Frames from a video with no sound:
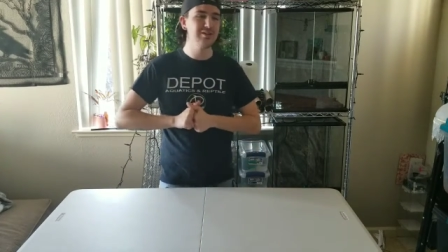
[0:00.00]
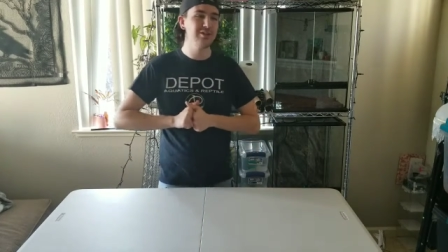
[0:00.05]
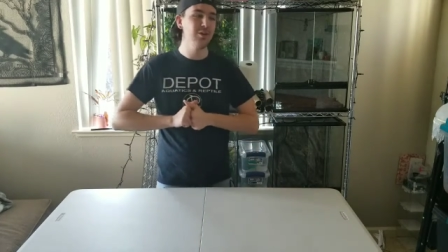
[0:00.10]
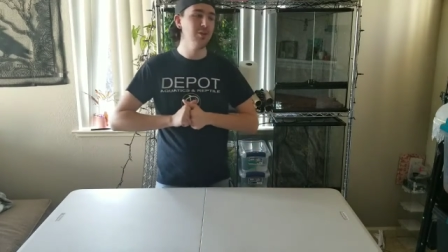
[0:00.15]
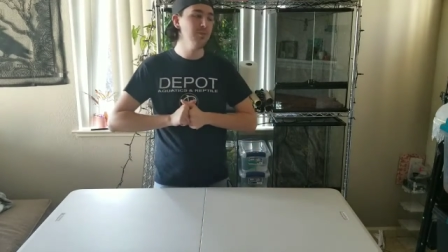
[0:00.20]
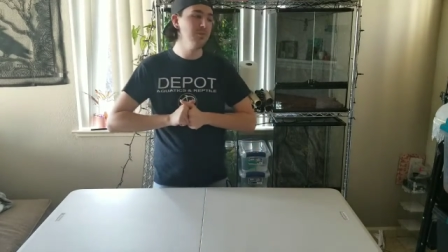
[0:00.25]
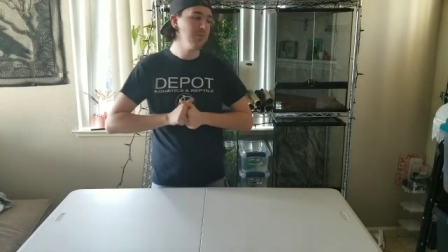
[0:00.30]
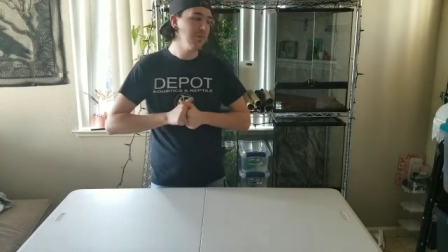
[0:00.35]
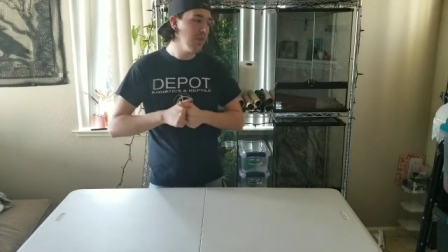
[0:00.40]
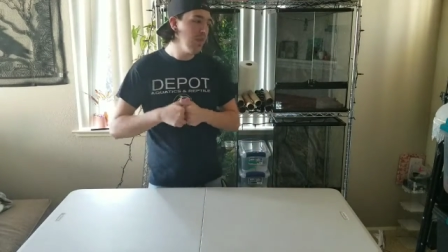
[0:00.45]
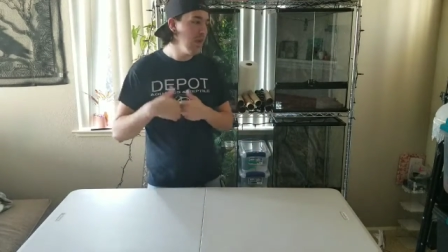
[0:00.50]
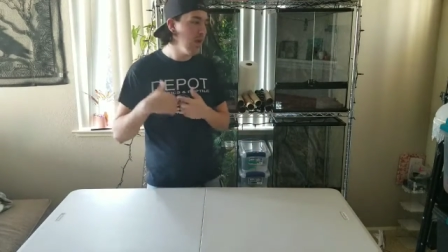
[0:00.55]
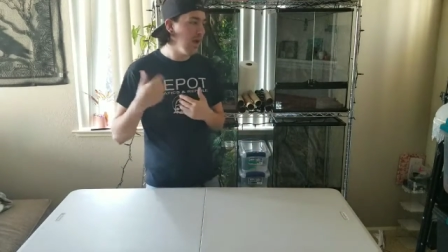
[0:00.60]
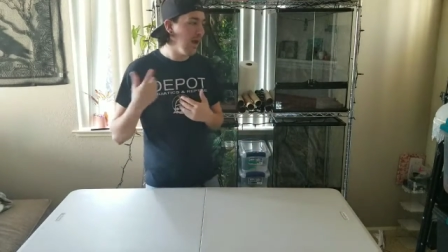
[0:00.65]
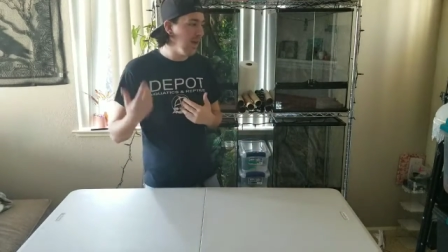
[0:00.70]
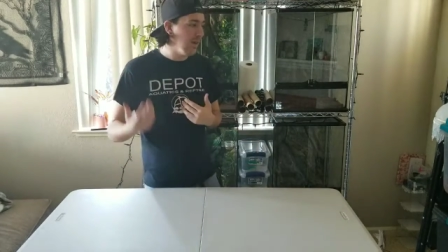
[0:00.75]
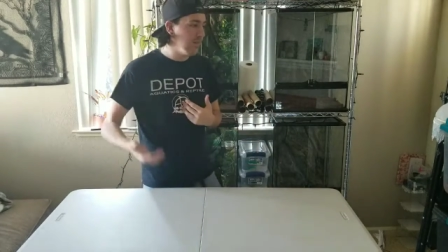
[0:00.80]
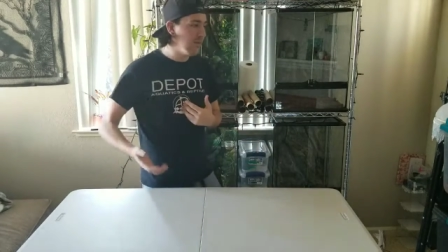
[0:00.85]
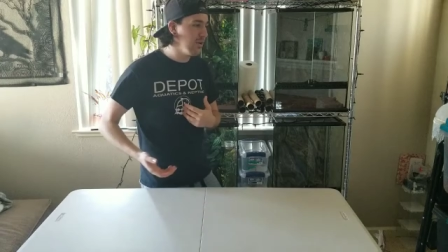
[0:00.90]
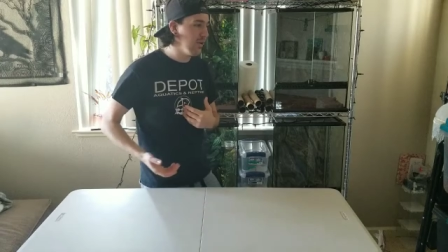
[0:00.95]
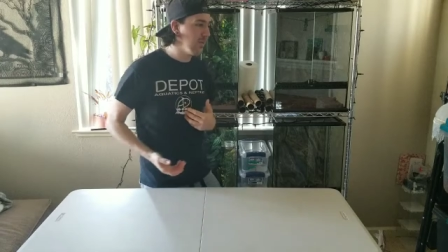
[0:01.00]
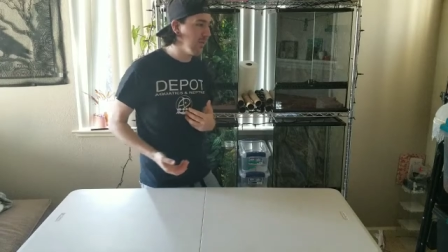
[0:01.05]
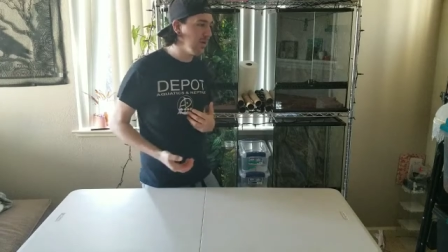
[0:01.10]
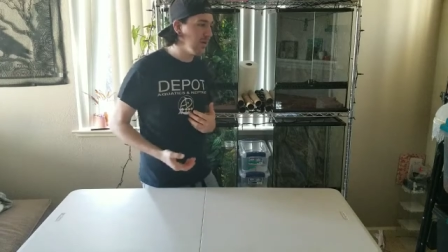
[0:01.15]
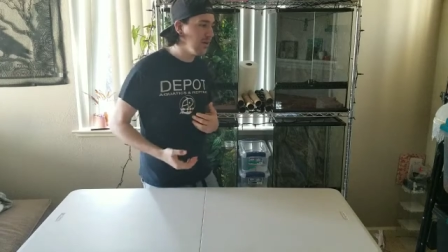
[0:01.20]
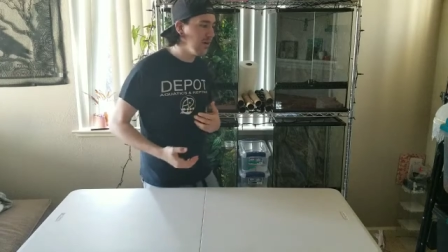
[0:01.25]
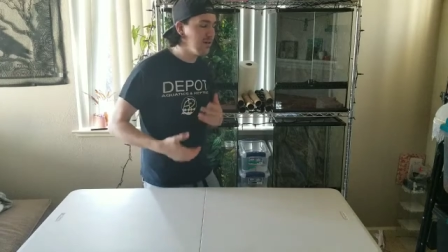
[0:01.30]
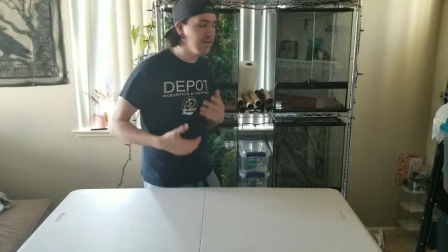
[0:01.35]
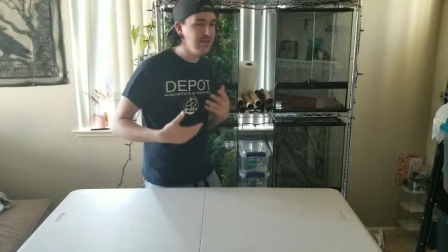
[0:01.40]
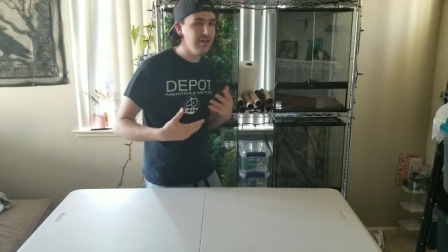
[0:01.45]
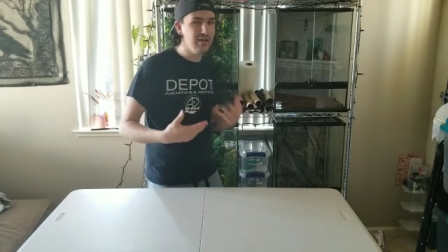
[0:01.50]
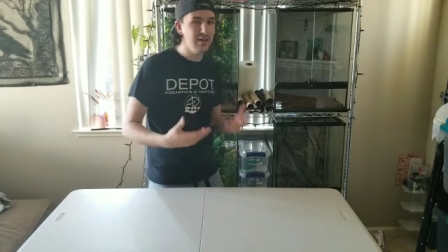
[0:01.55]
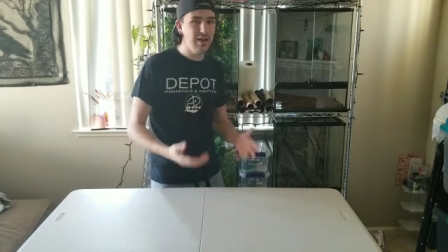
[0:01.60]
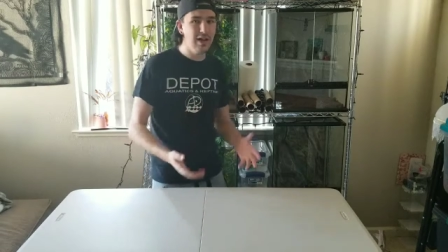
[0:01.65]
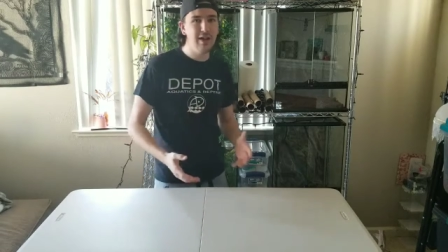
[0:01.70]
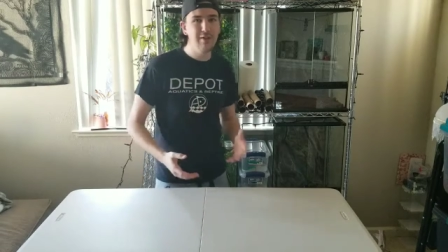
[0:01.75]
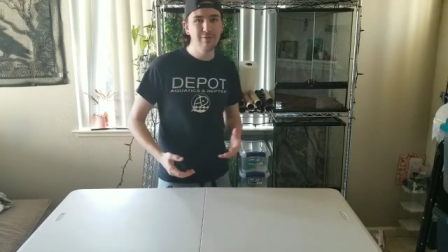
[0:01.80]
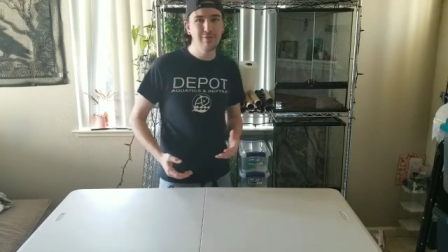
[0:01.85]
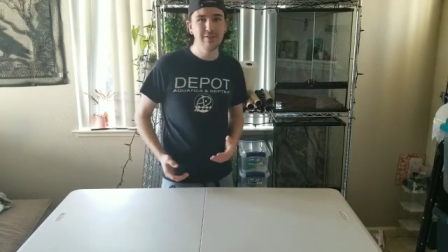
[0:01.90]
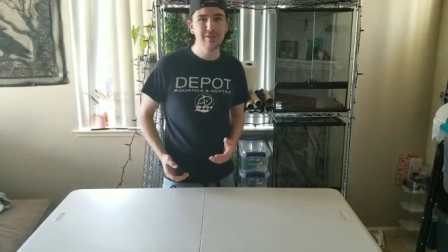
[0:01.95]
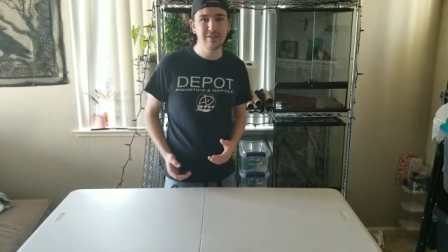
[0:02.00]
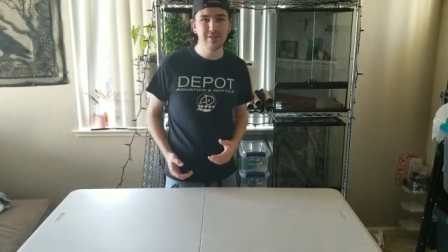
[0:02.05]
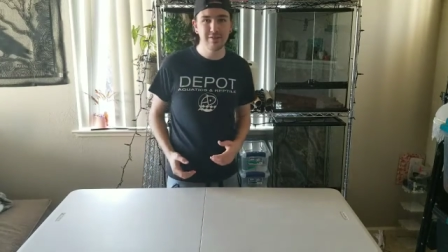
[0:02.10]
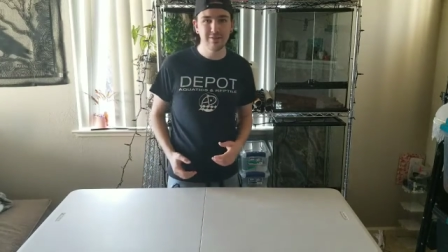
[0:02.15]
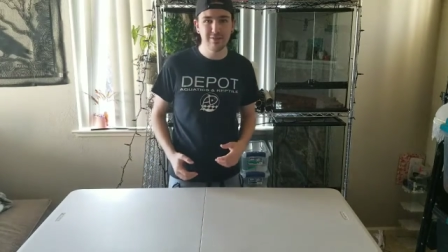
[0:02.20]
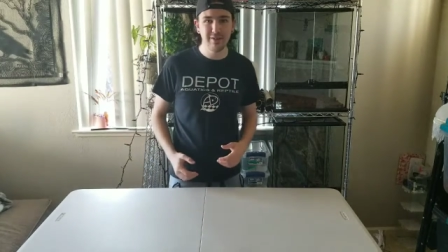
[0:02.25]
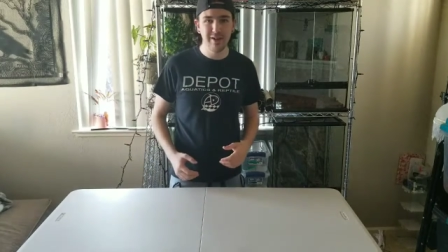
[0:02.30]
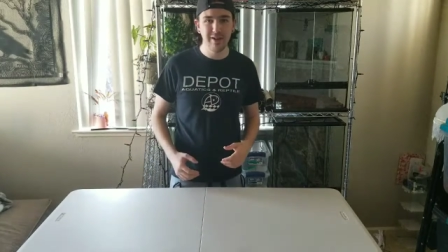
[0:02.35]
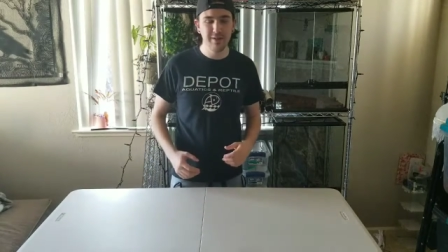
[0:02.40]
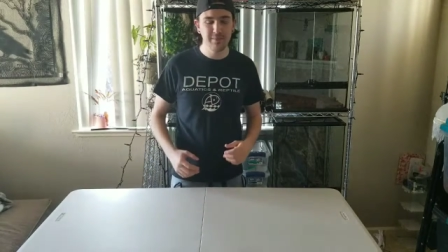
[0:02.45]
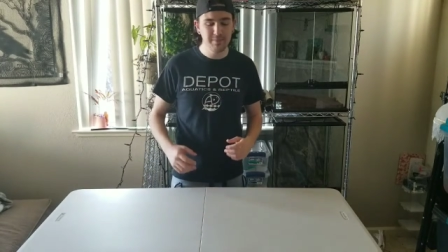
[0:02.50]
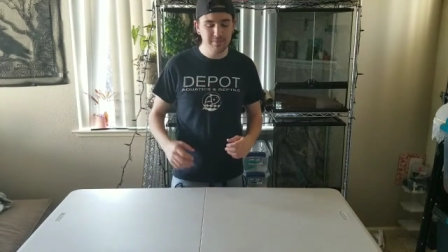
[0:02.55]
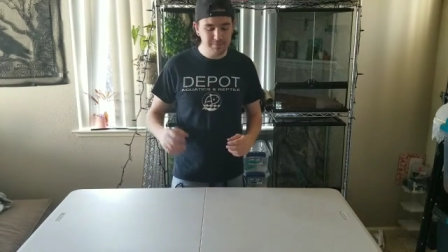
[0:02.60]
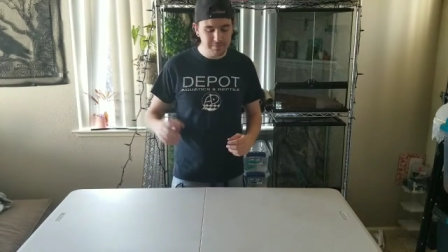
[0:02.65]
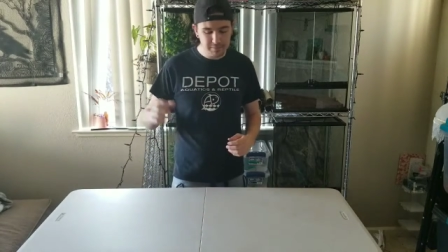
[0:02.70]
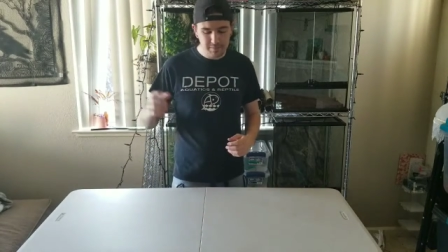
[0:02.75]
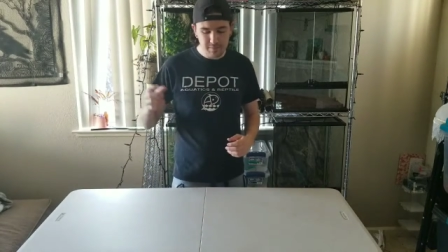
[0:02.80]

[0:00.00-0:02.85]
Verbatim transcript: So I put out my content every single day.